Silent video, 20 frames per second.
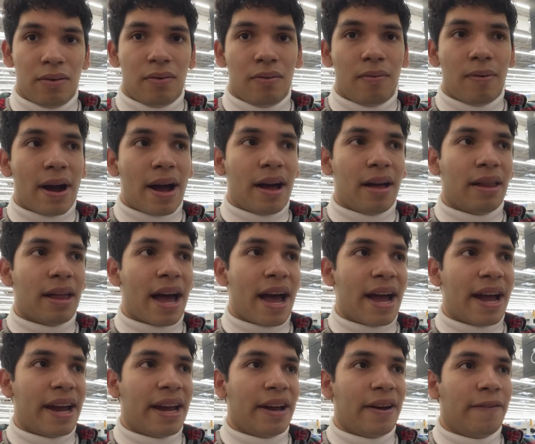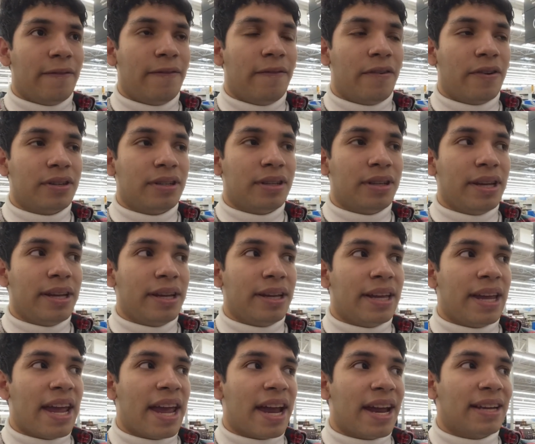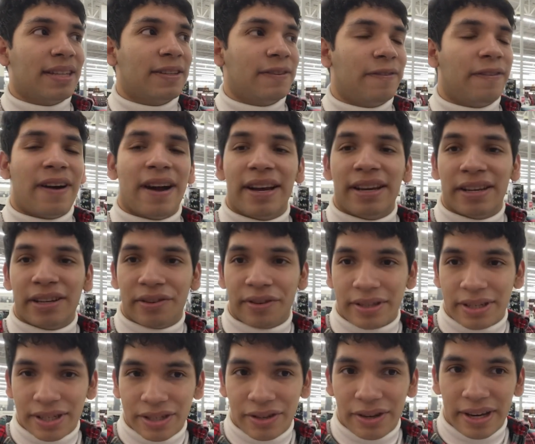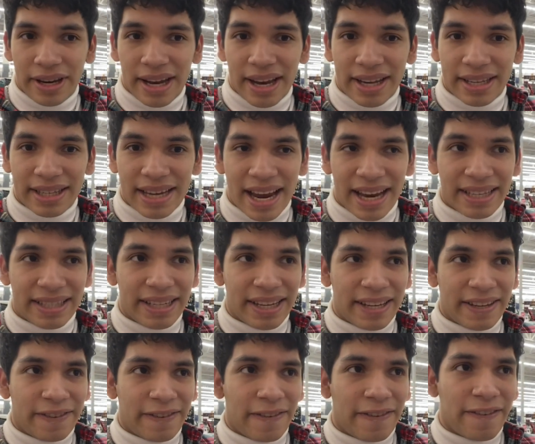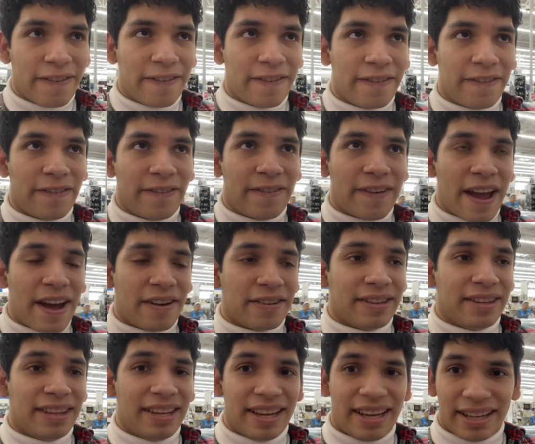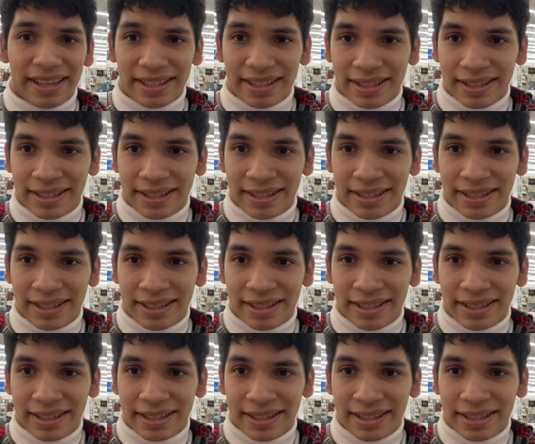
While I unfortunately can't find the Christmas tree cakes, I did found this.